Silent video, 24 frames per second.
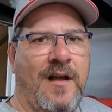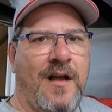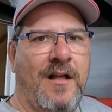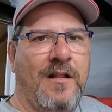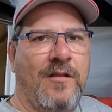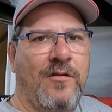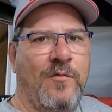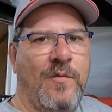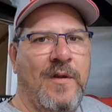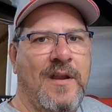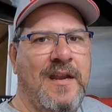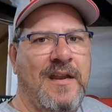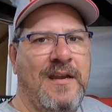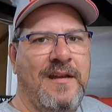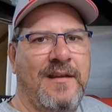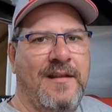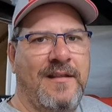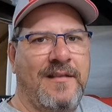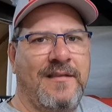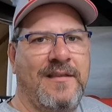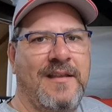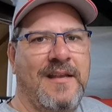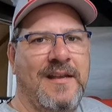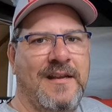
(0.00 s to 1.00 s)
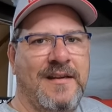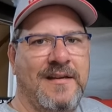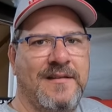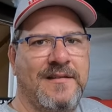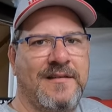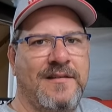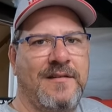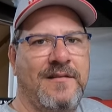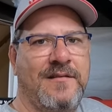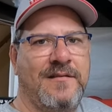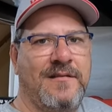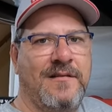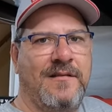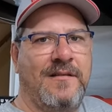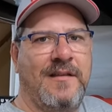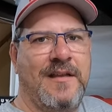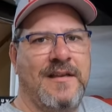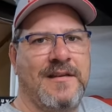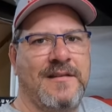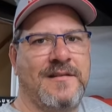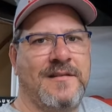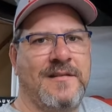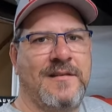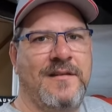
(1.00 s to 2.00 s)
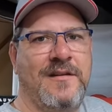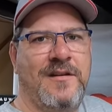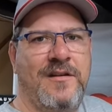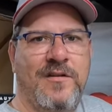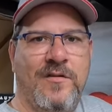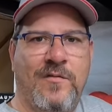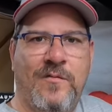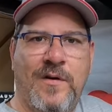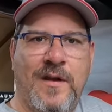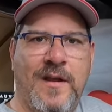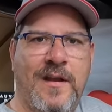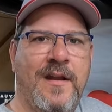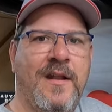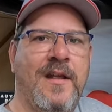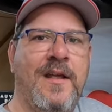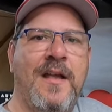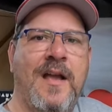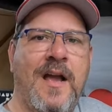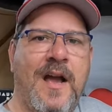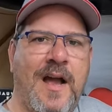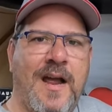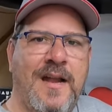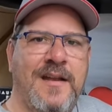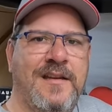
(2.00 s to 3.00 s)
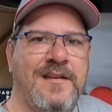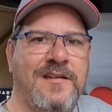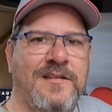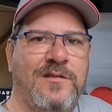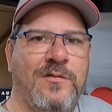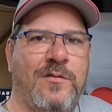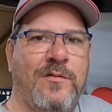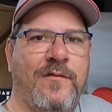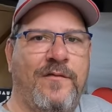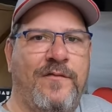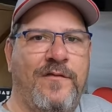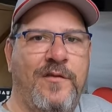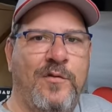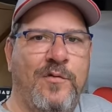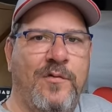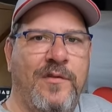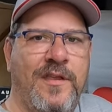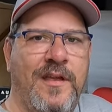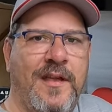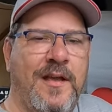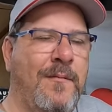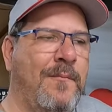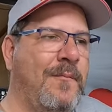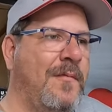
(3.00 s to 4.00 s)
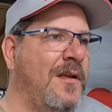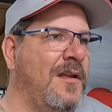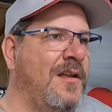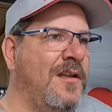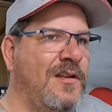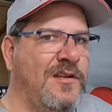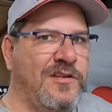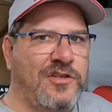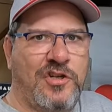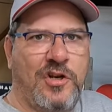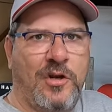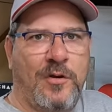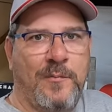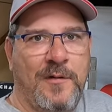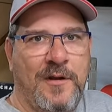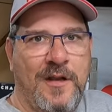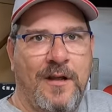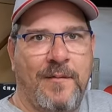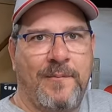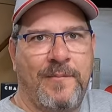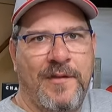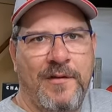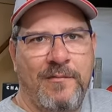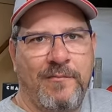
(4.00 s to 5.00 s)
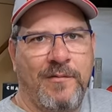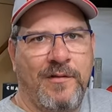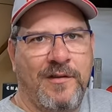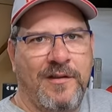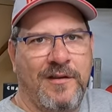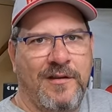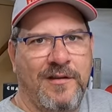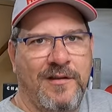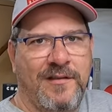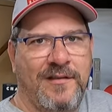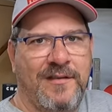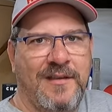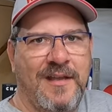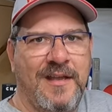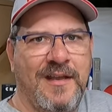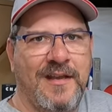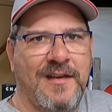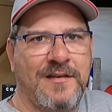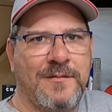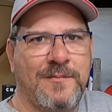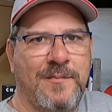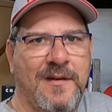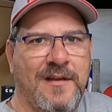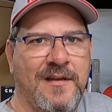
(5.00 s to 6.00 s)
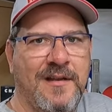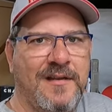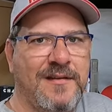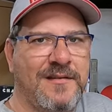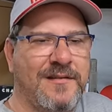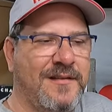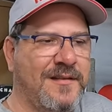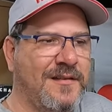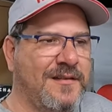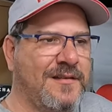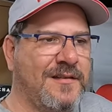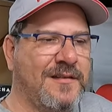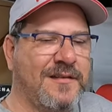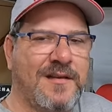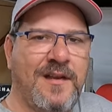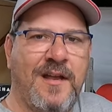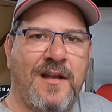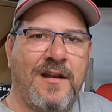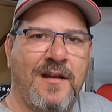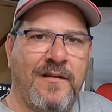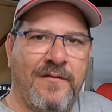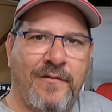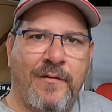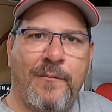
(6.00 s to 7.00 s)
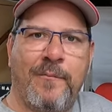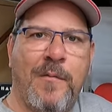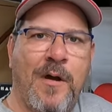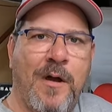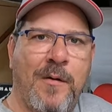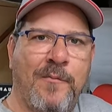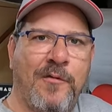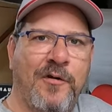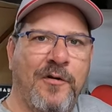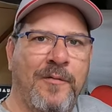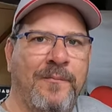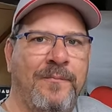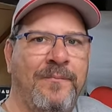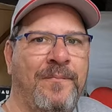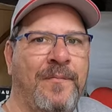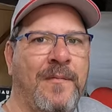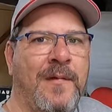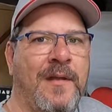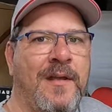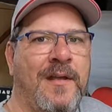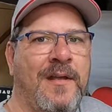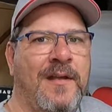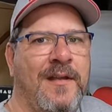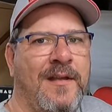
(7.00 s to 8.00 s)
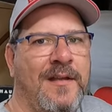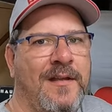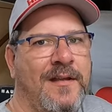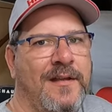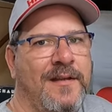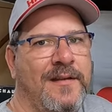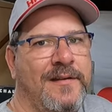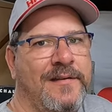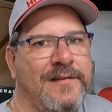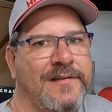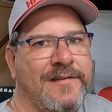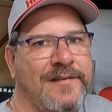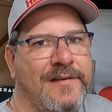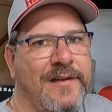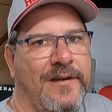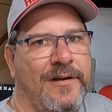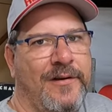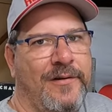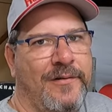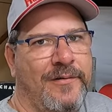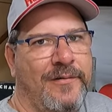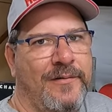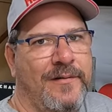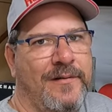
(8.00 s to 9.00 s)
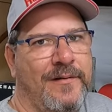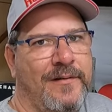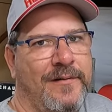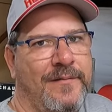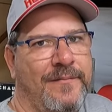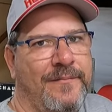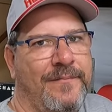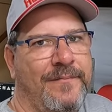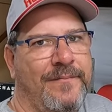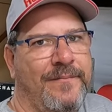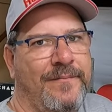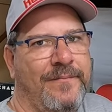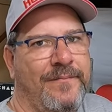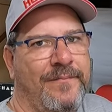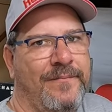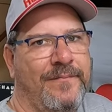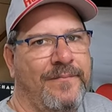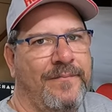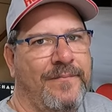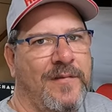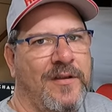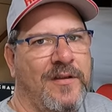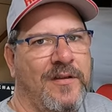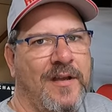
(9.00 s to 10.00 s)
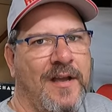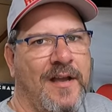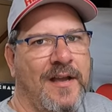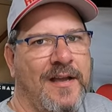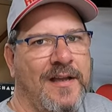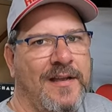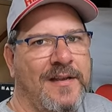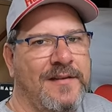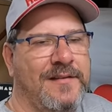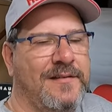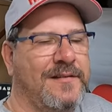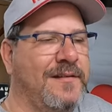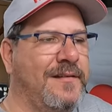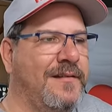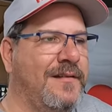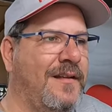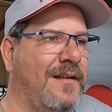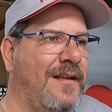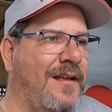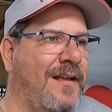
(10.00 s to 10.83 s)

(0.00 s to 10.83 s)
Halloween and things to list. You know what? I need to do a few of them. Cheer me up. They're really good things because this is kind of a bummer. So, you guys.